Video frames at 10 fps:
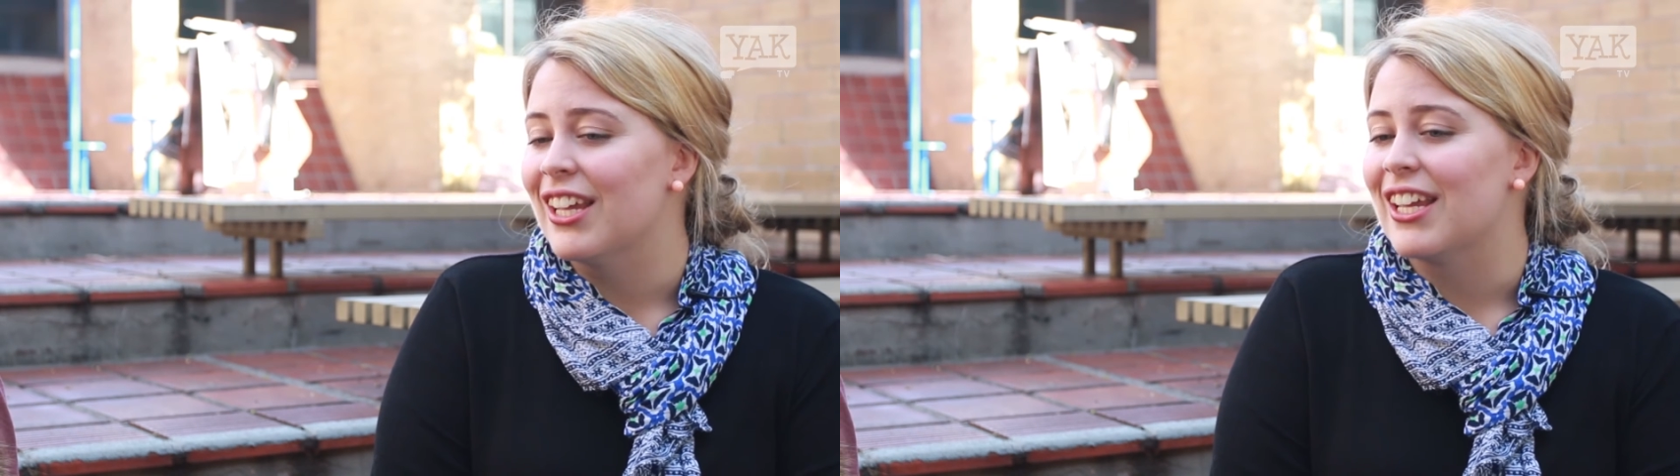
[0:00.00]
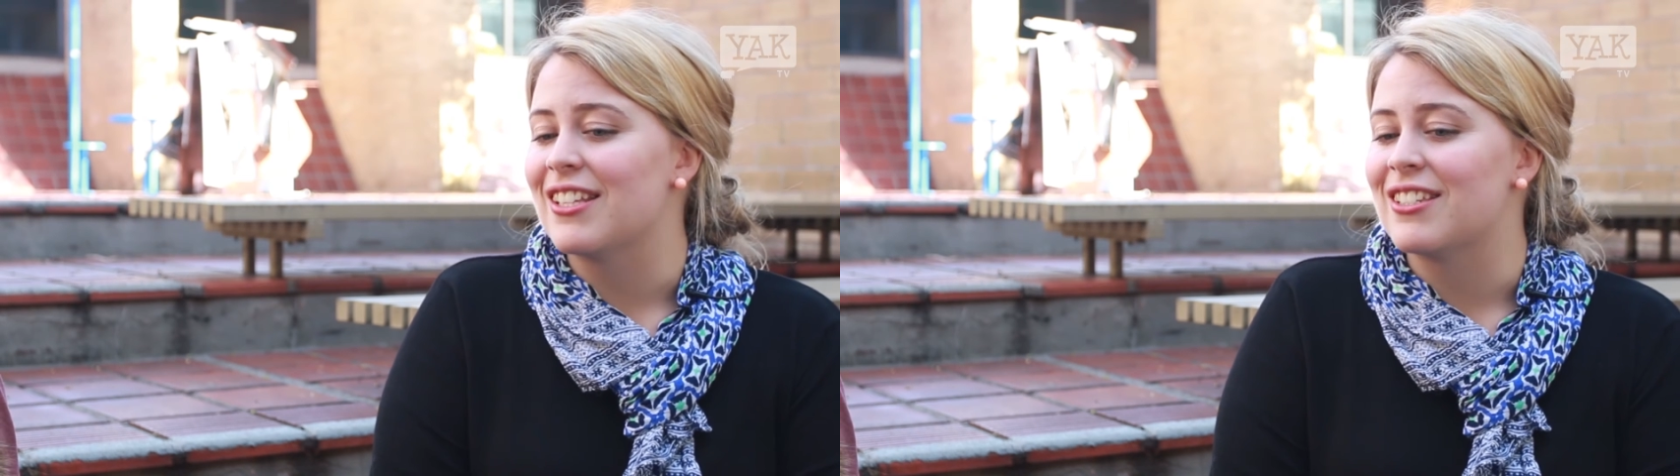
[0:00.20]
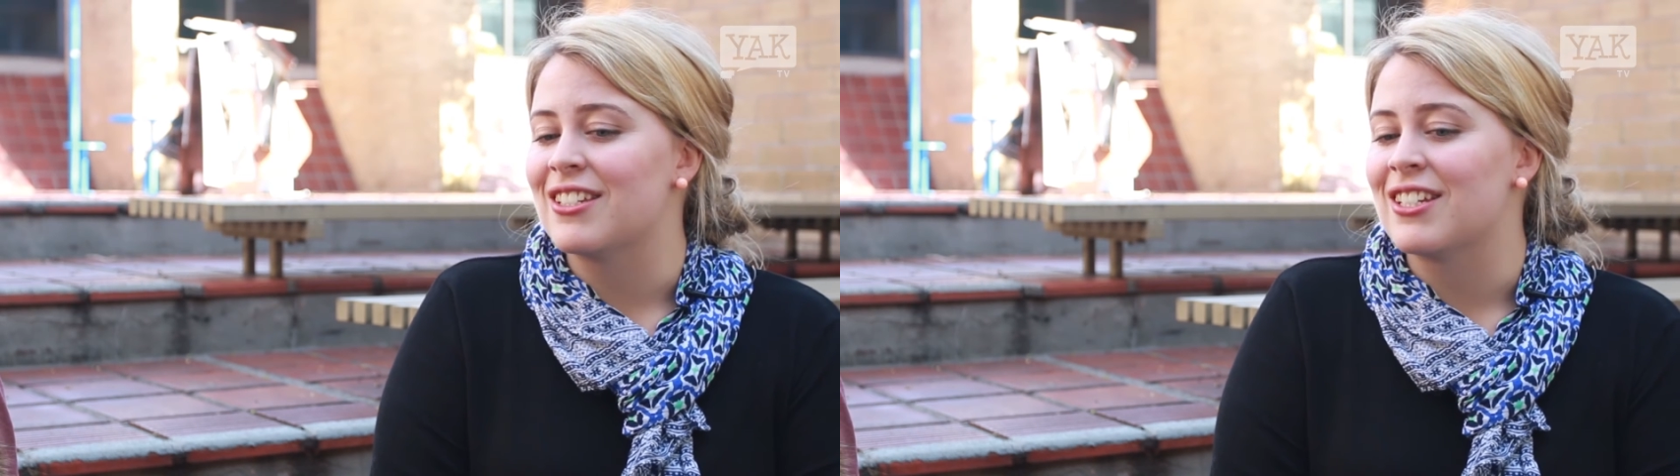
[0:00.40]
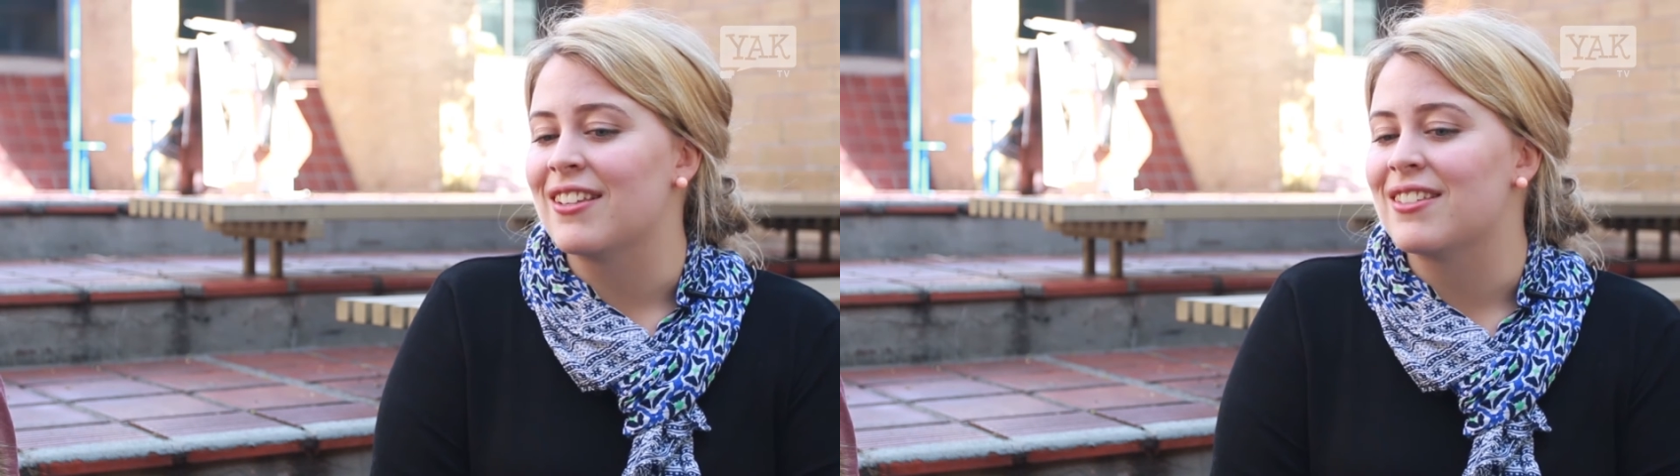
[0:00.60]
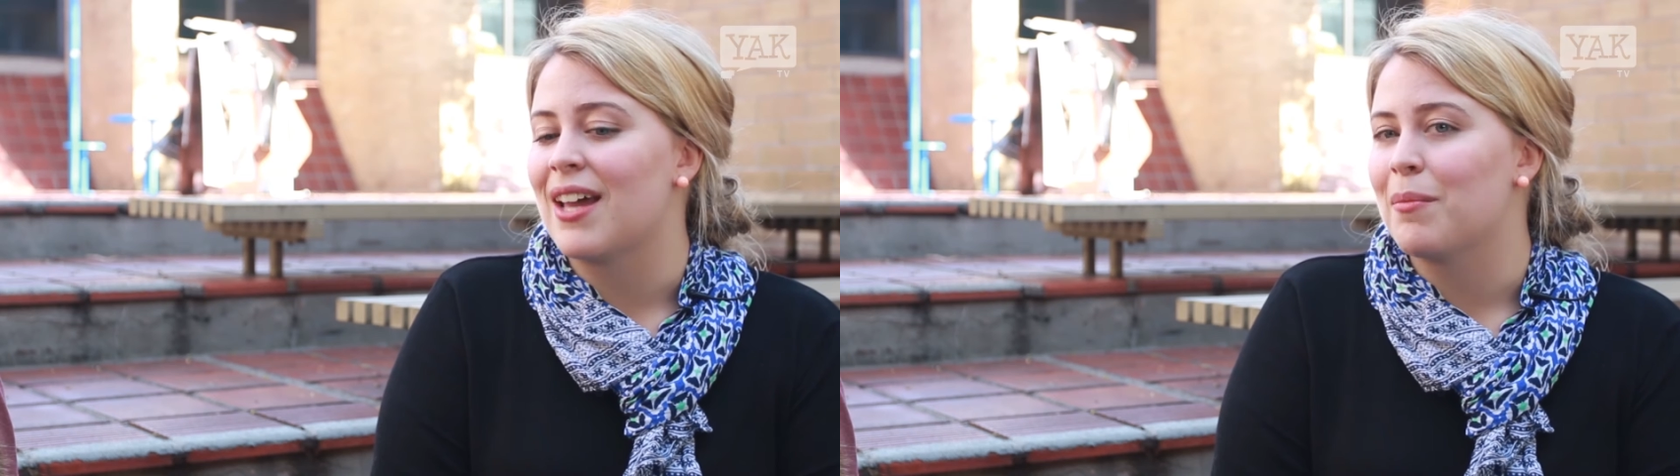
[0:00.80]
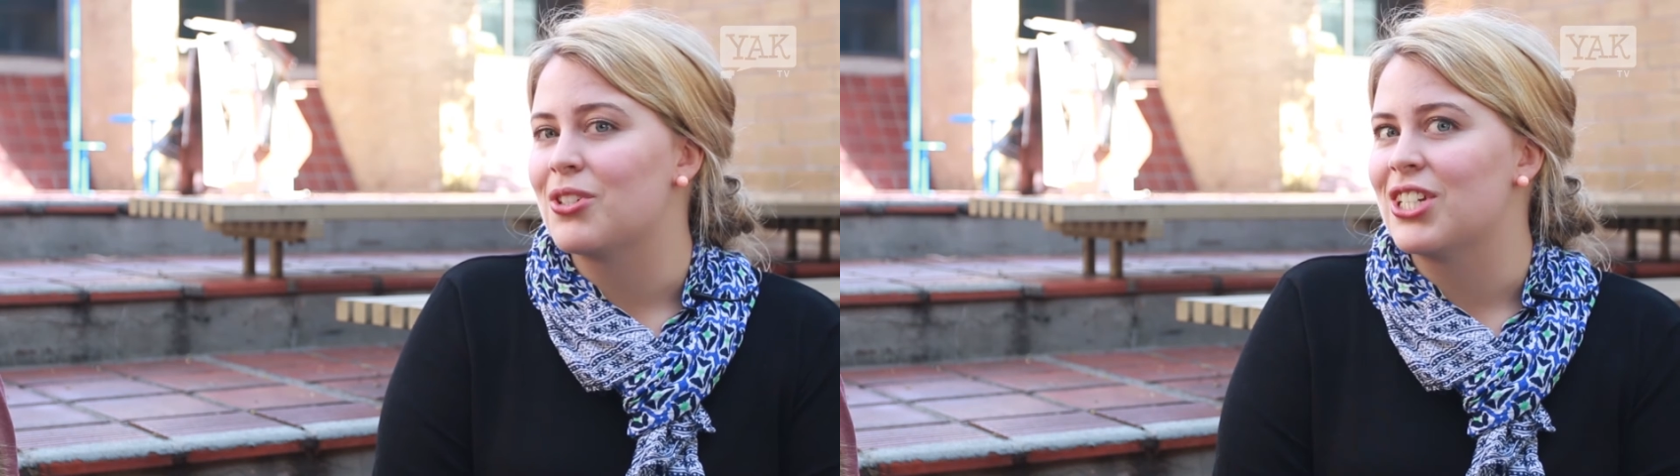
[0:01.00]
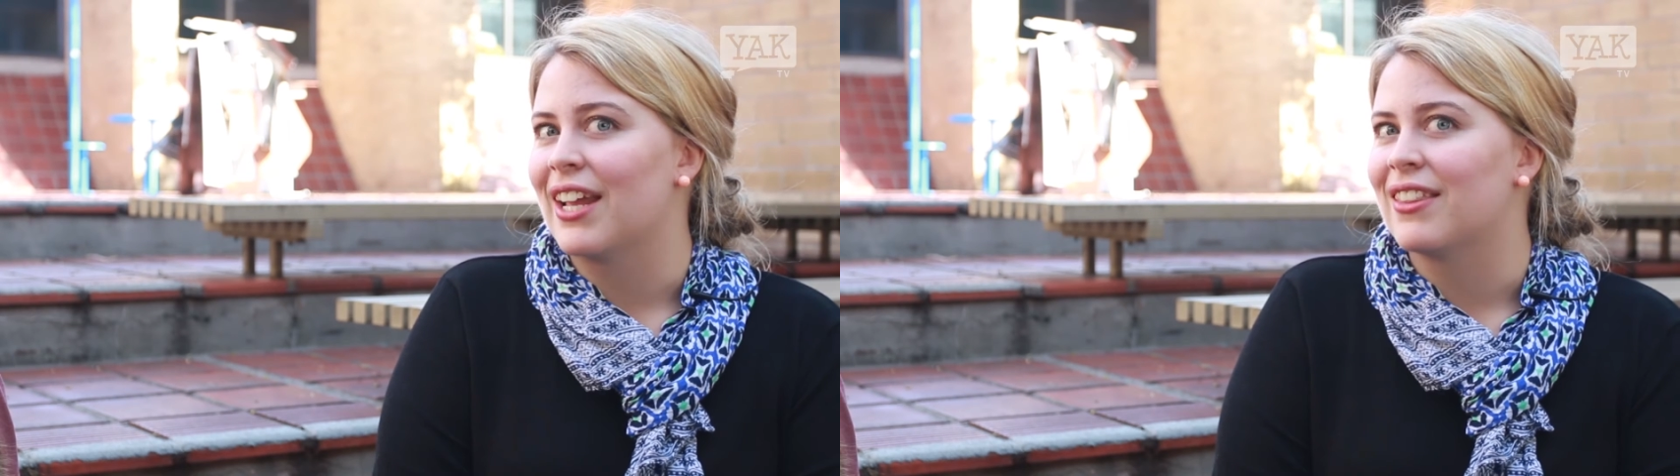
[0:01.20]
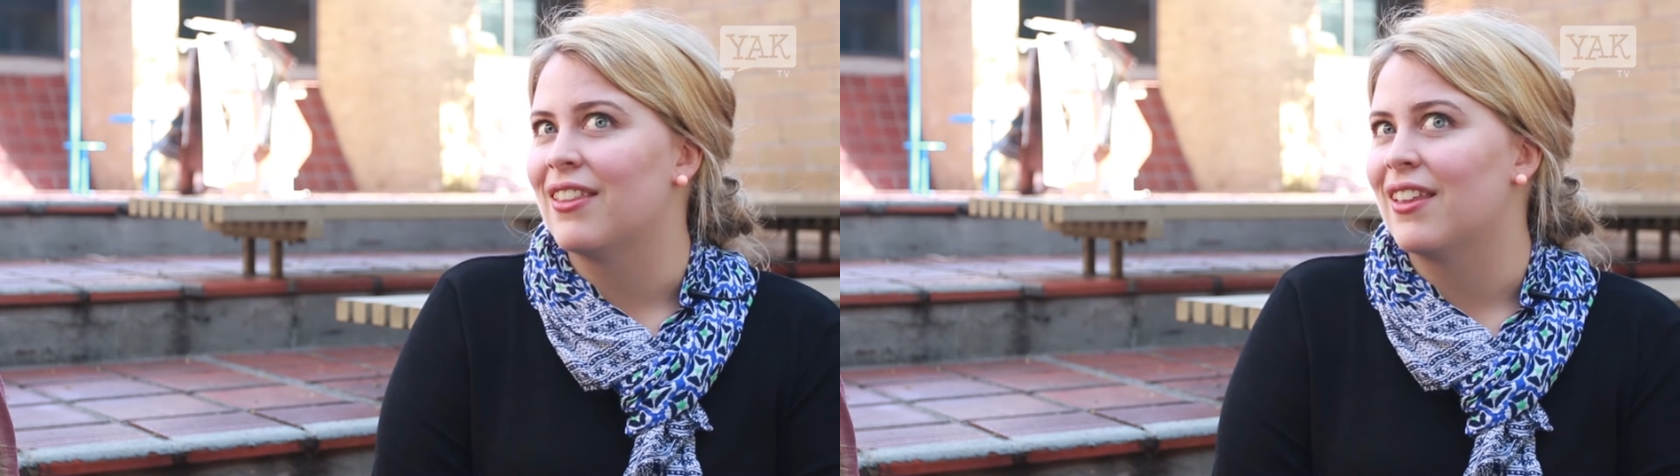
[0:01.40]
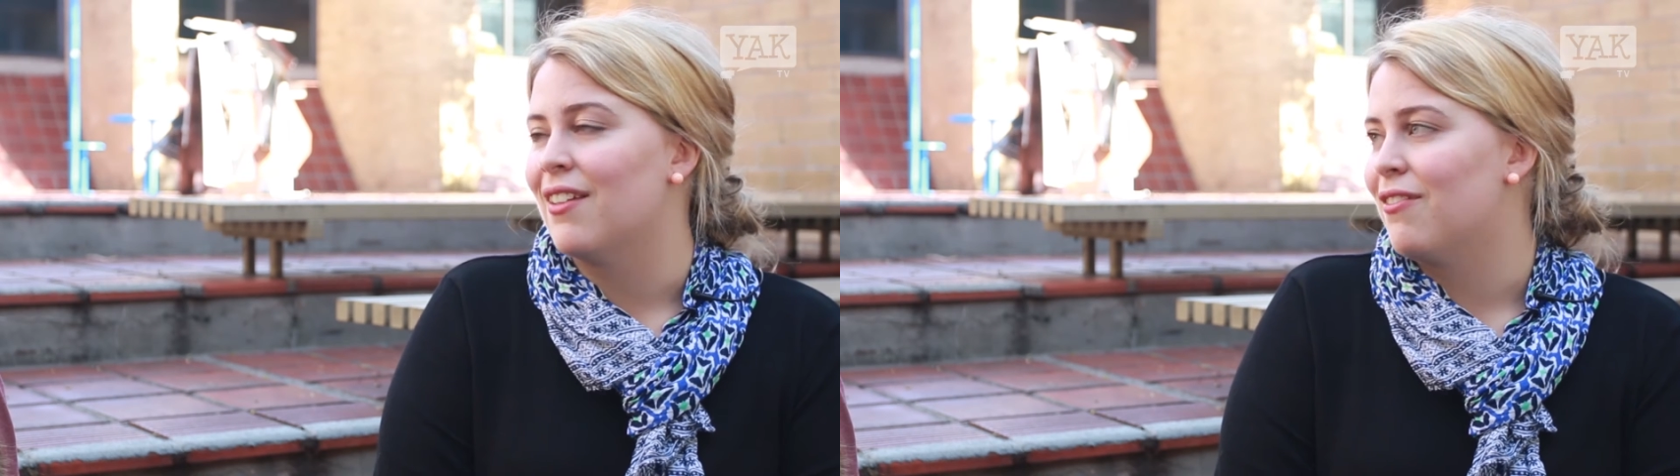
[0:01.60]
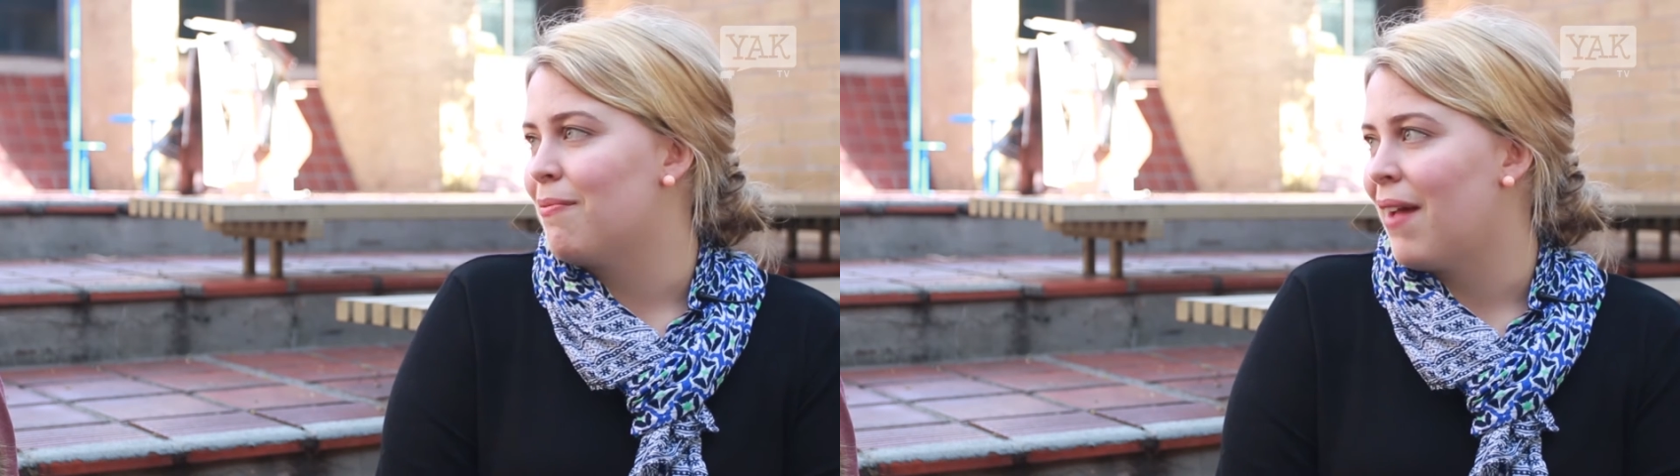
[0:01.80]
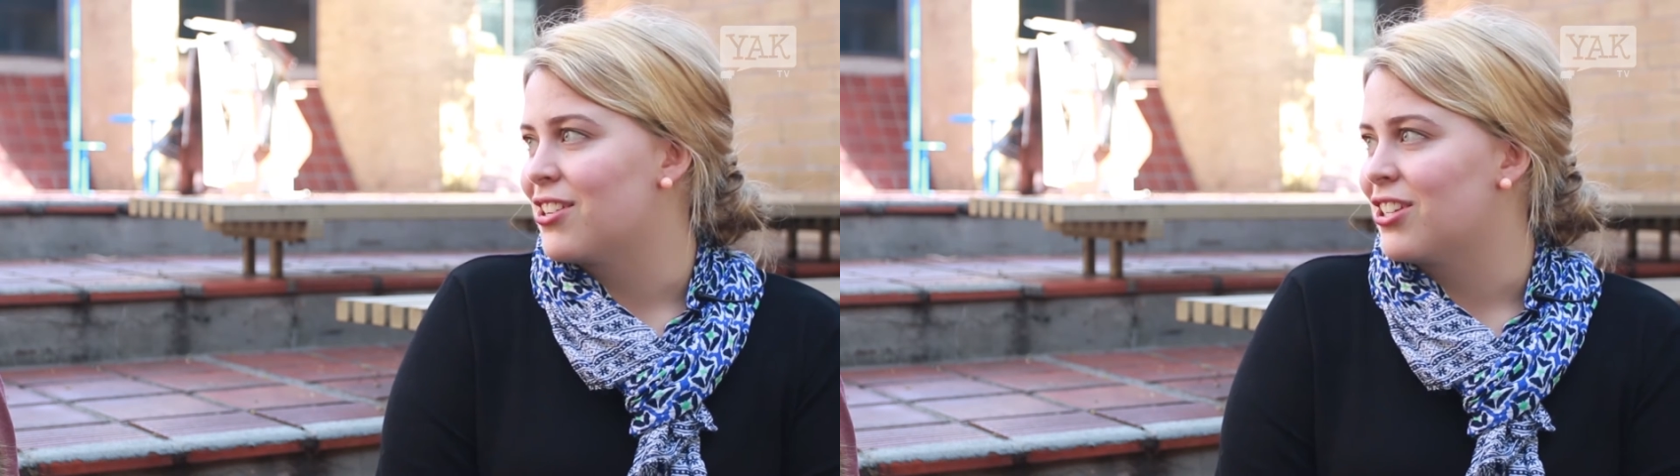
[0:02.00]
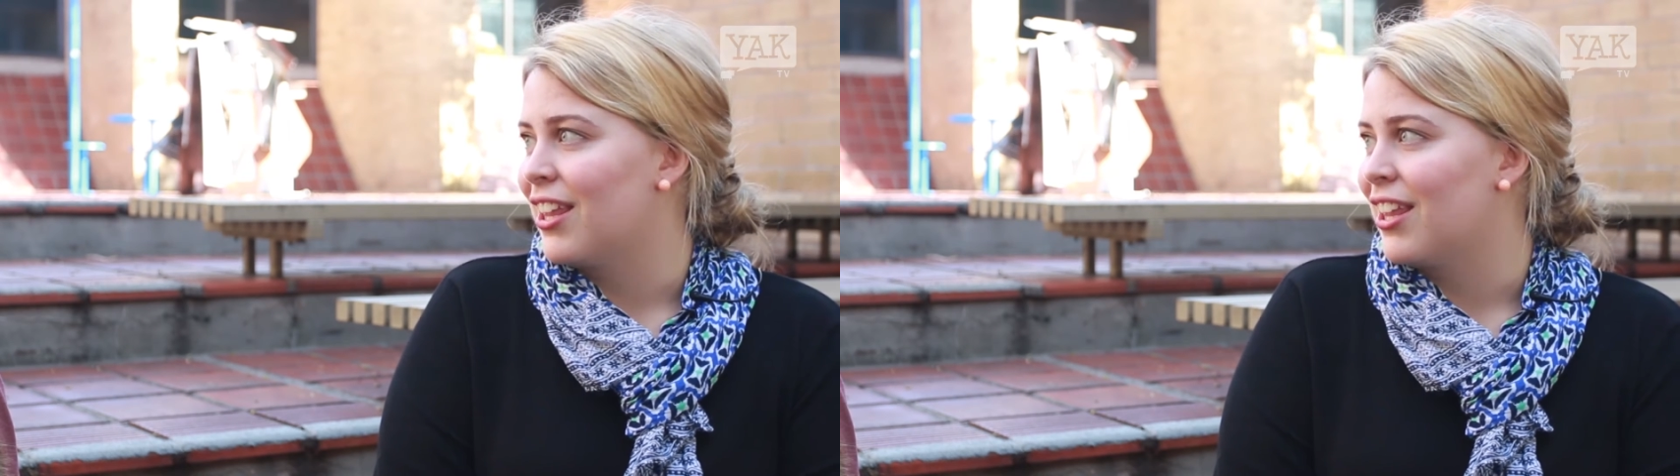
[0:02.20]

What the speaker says: is to just double check that the information